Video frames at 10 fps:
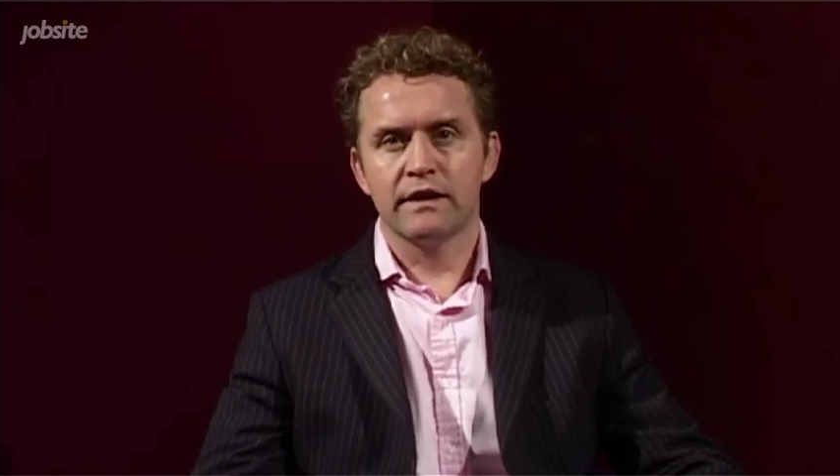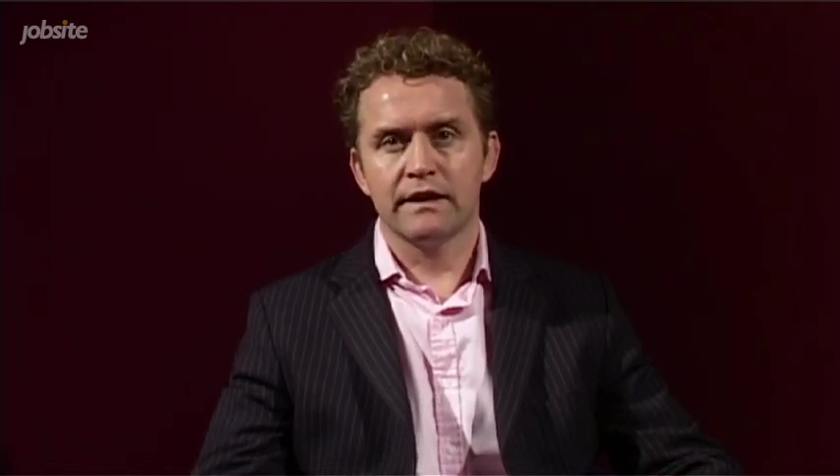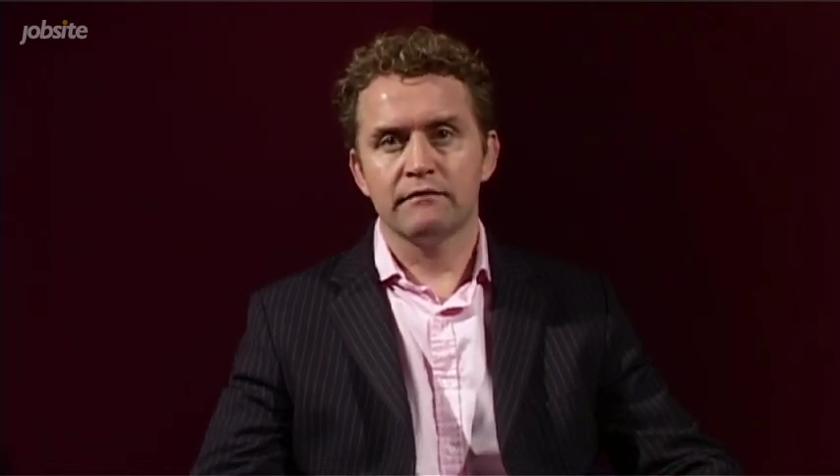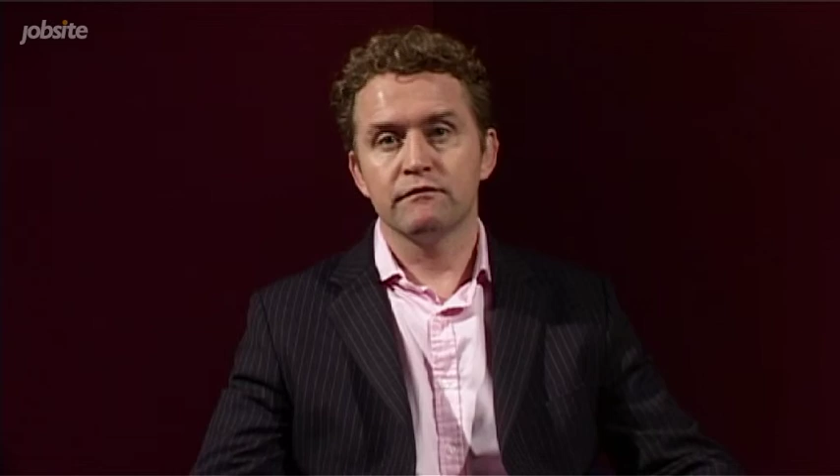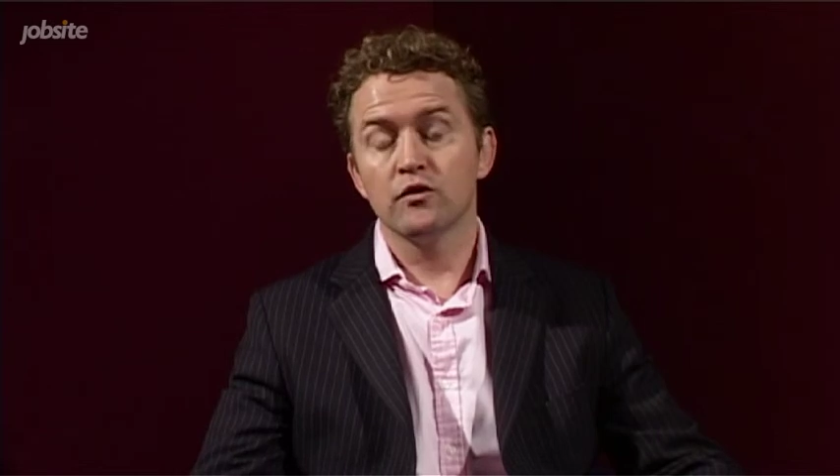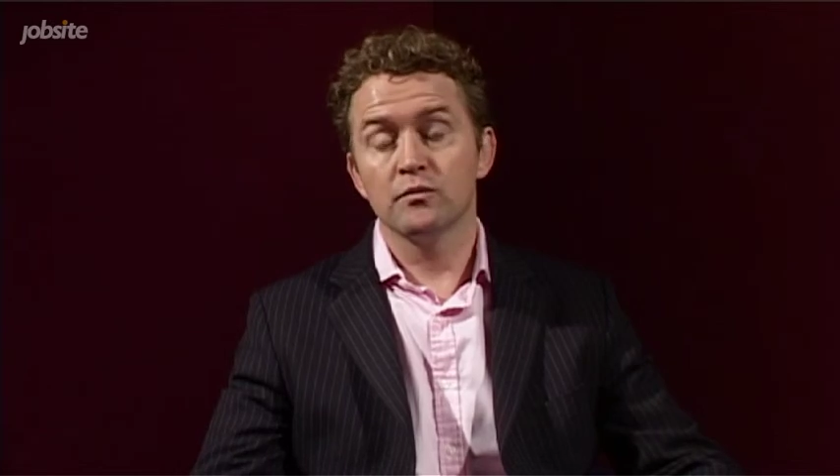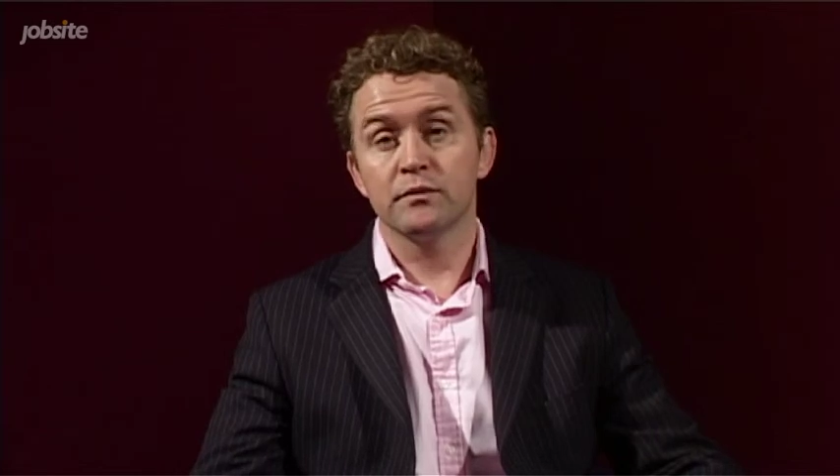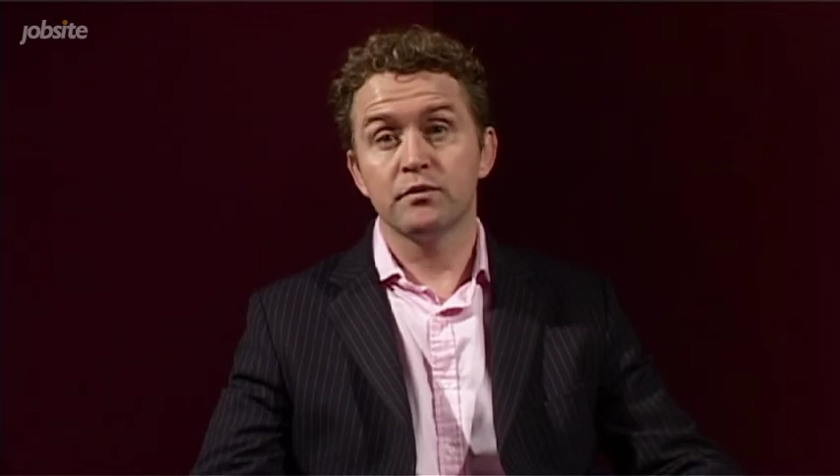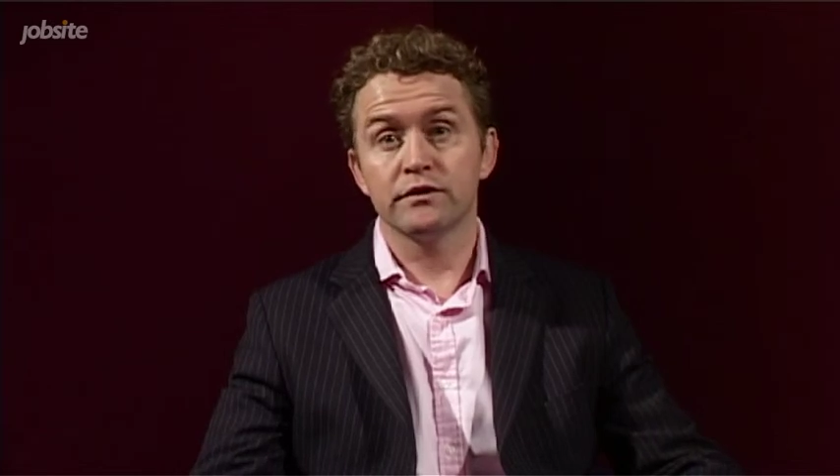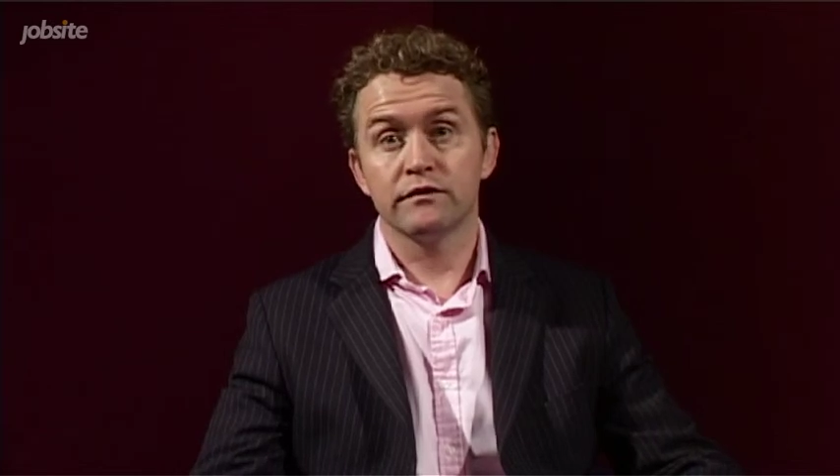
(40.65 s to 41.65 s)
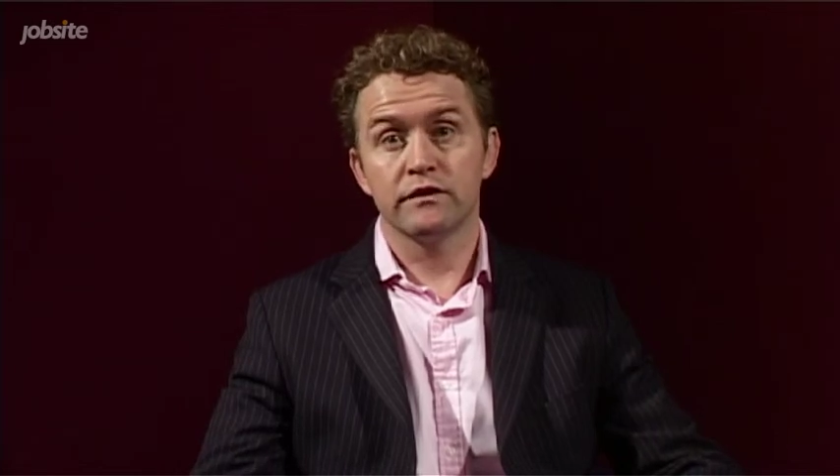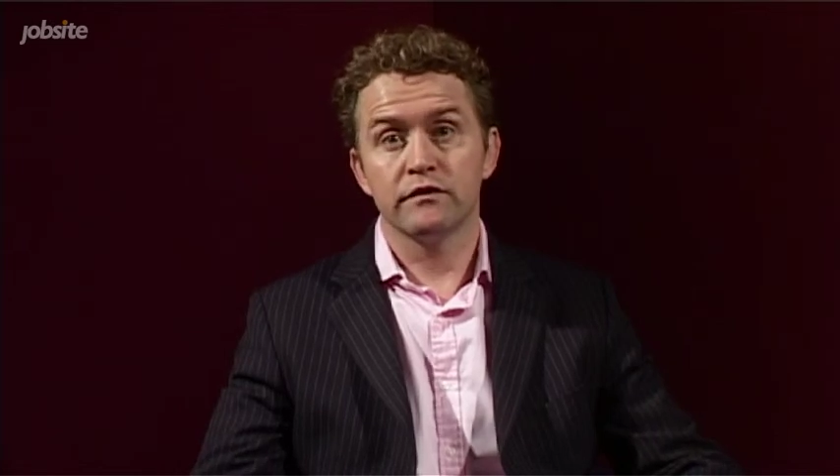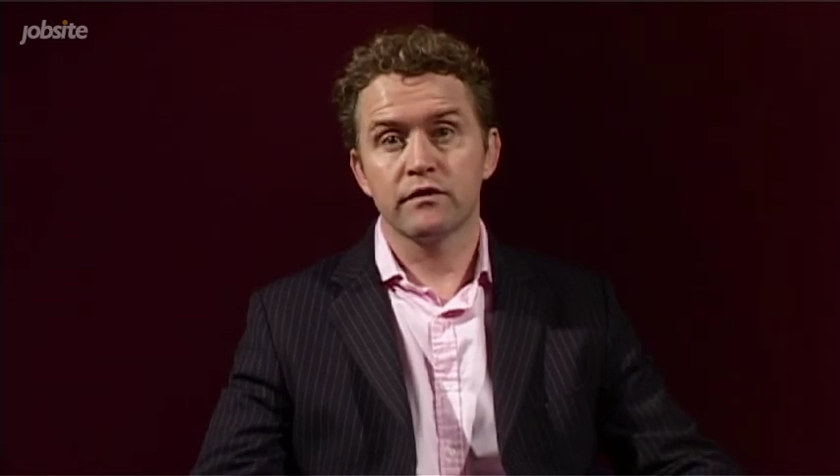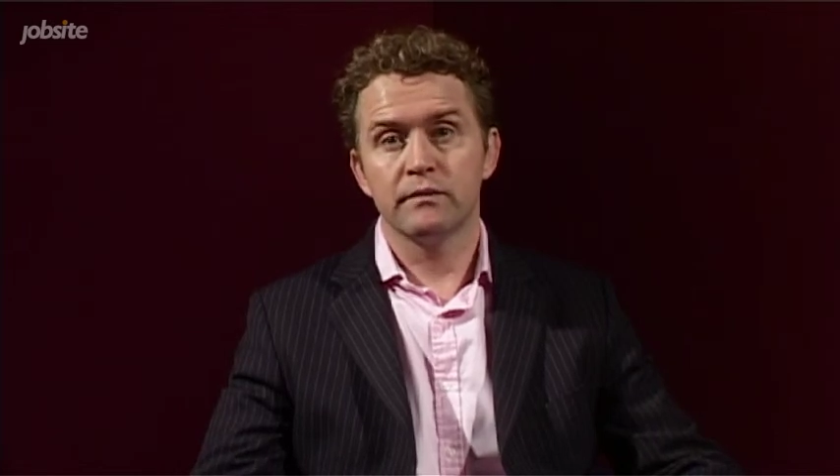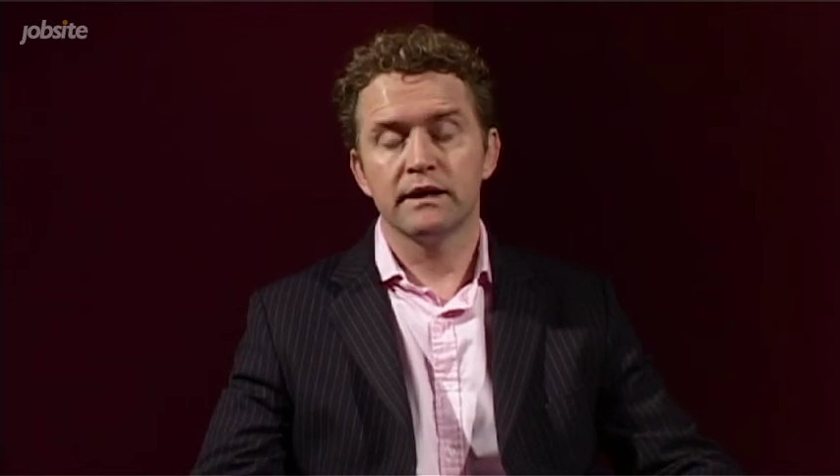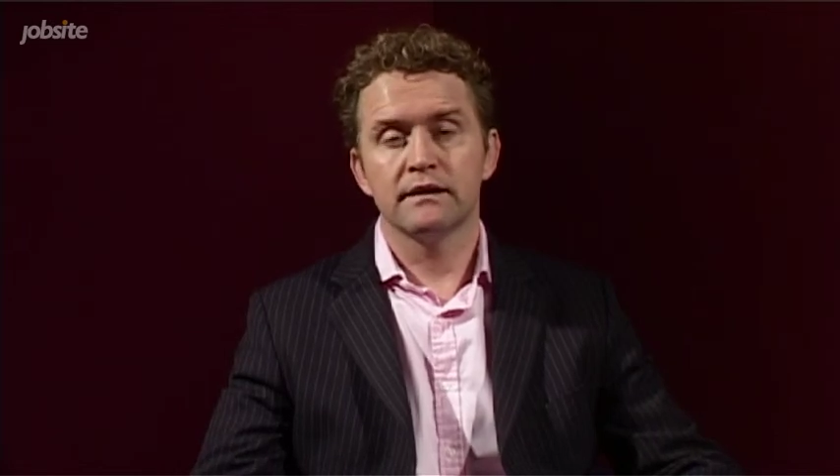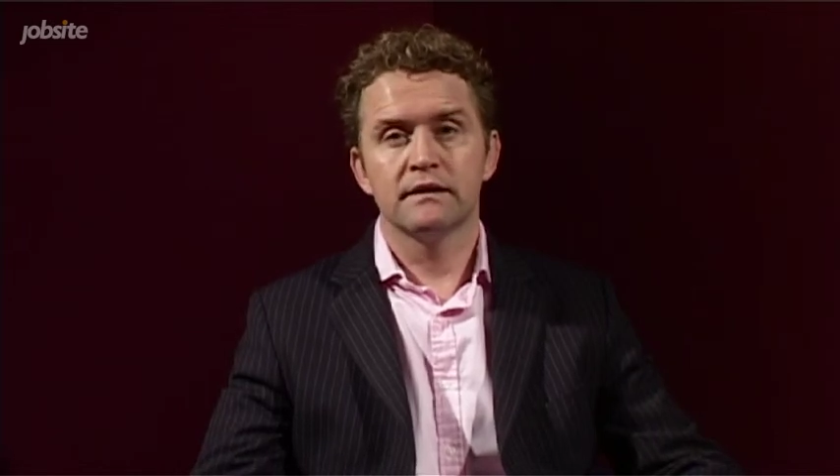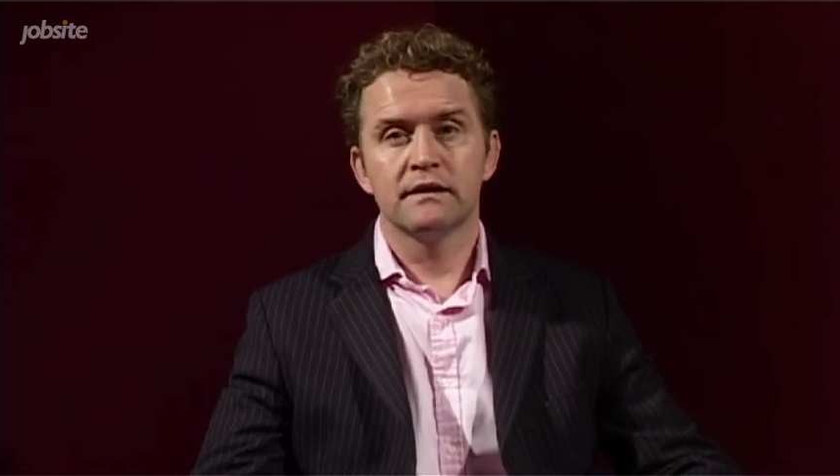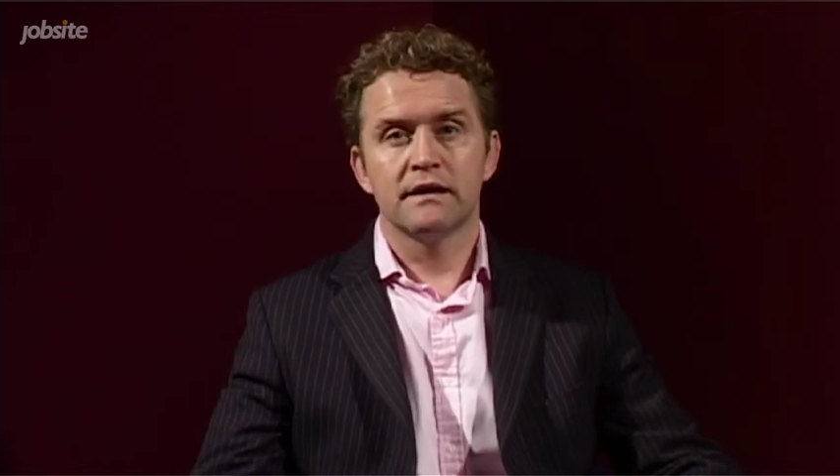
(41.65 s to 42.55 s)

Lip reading: they then formed a point of view from it?